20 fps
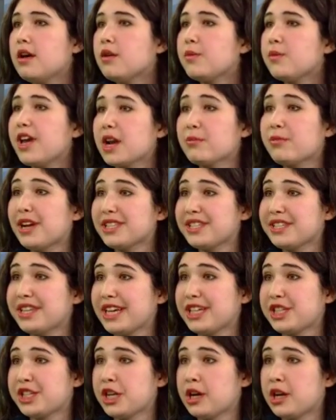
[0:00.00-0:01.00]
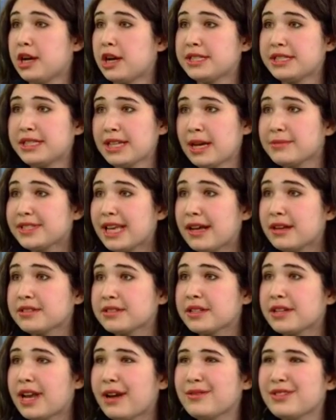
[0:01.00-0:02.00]
we had a presentation on stem cells,
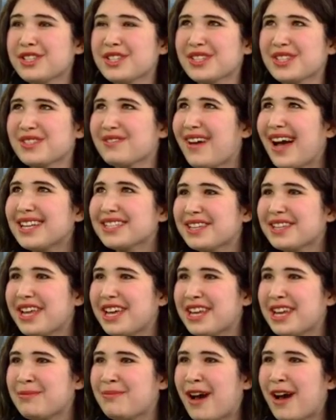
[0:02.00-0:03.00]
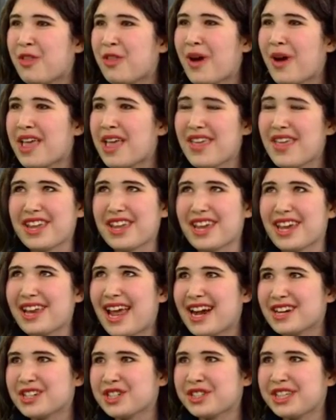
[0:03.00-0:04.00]
and I was just fascinated by the way they can
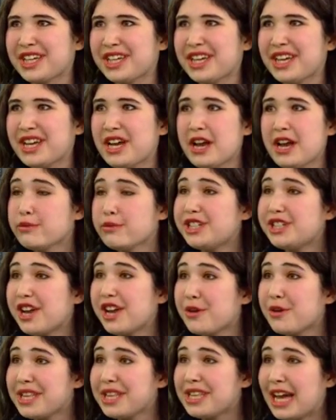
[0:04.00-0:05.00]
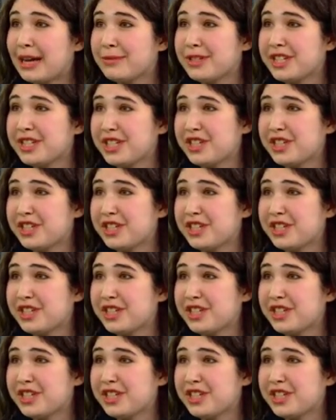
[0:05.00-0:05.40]
actually regenerate damaged